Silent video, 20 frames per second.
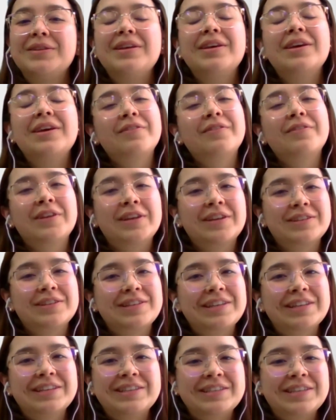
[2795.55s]
have an
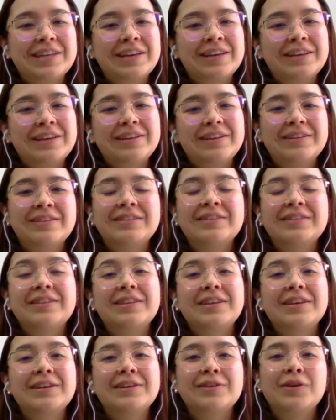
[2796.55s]
excellent day and
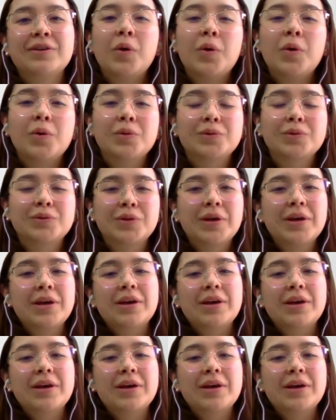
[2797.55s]
thank all